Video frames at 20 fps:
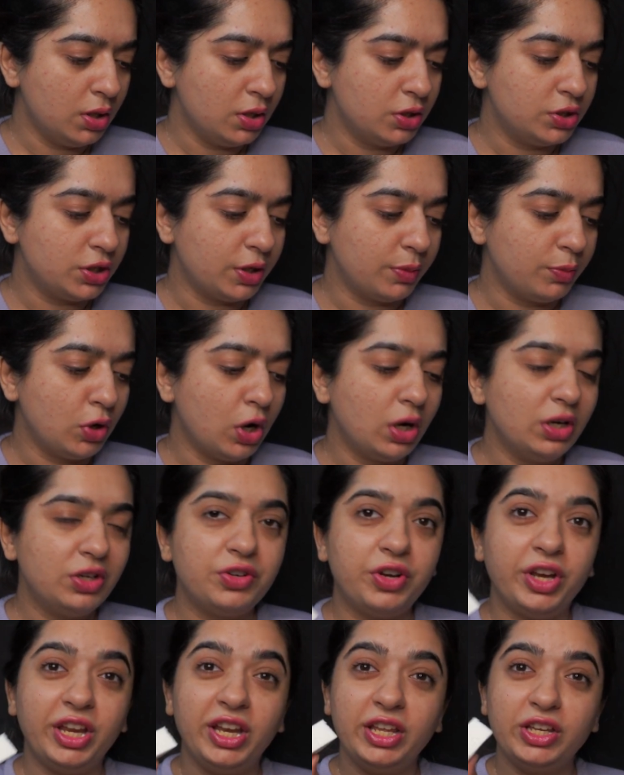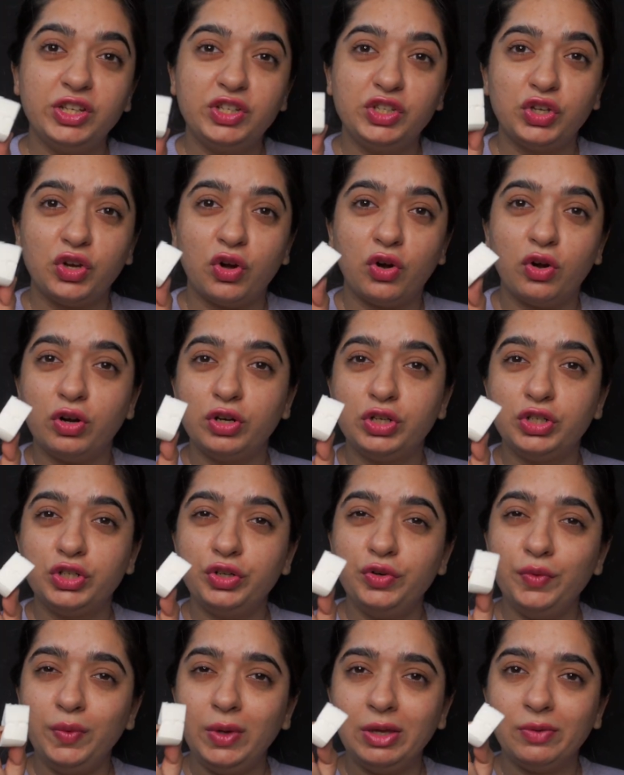So I'm not really sure.
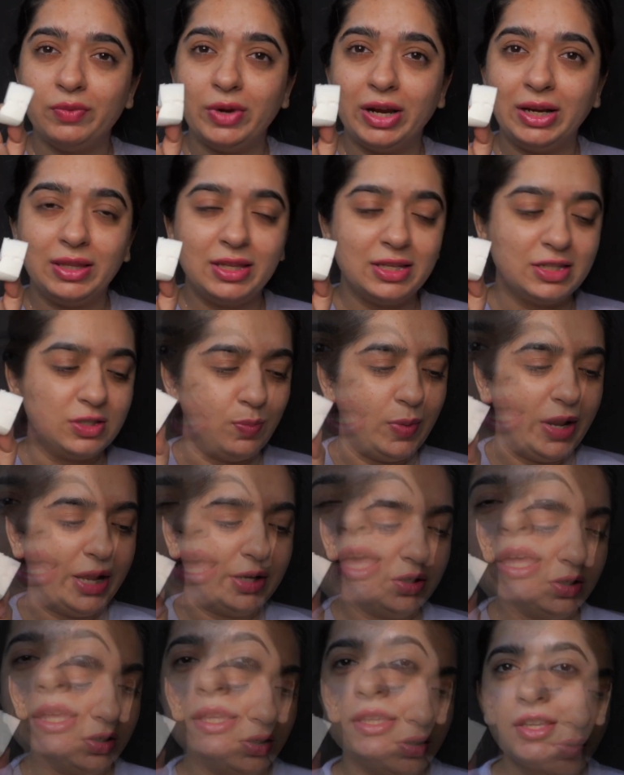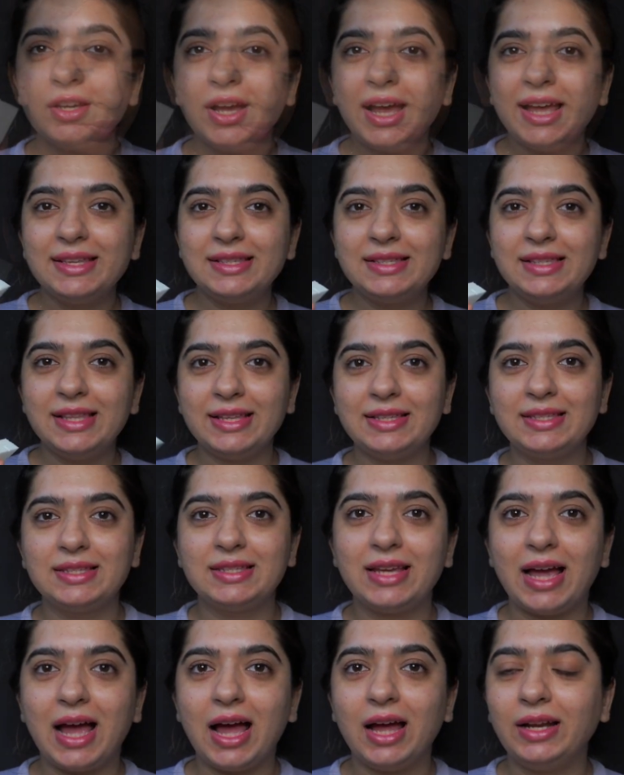Should we wet this blender? So guys, let's
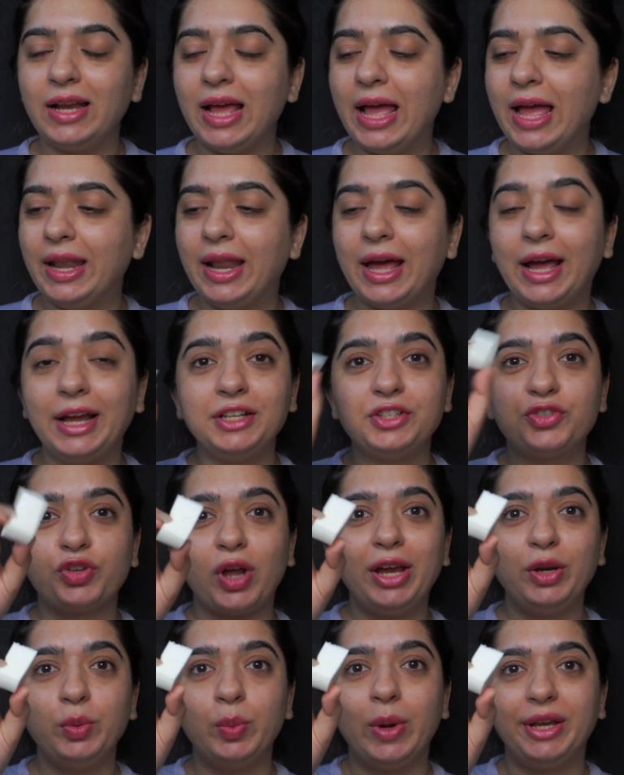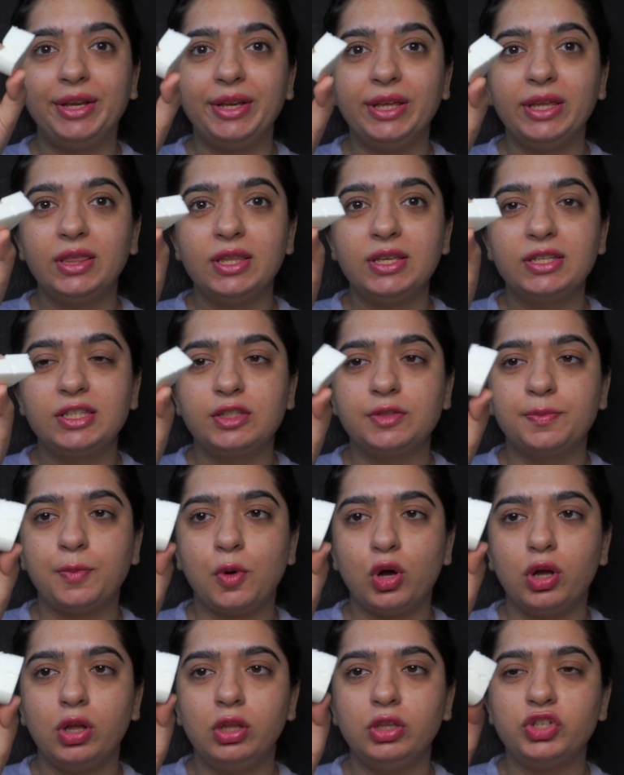start. And I tried wetting this
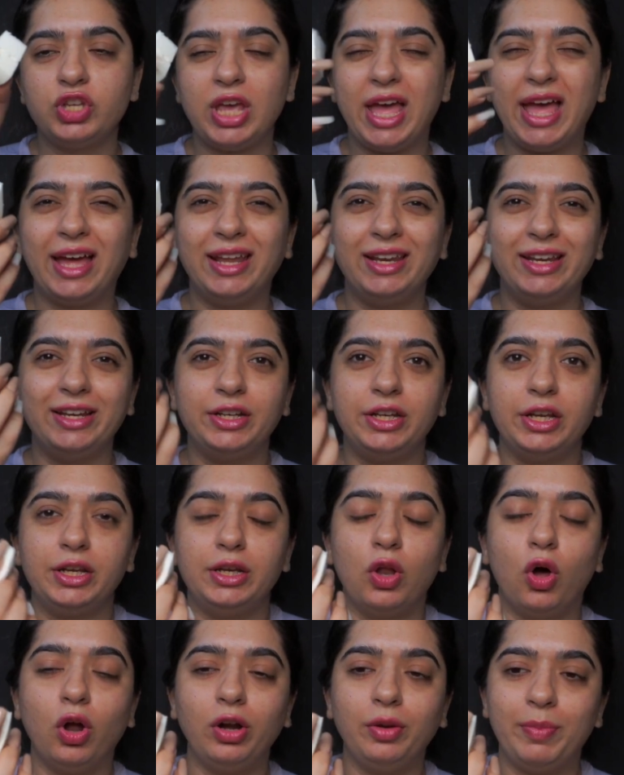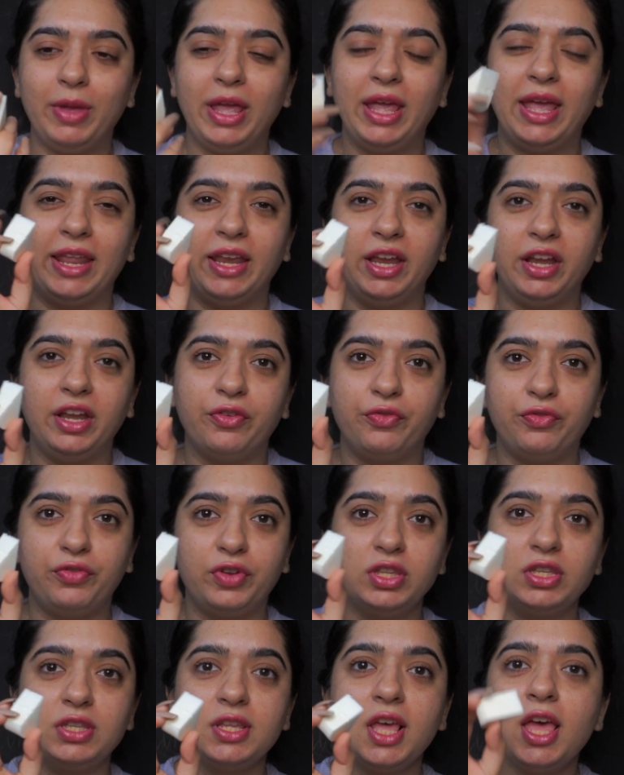sponge and it did not make any
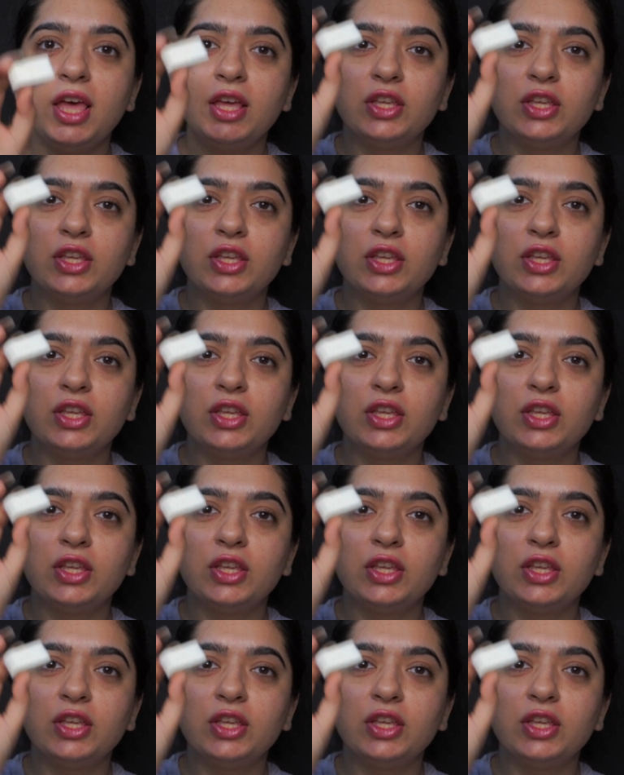difference.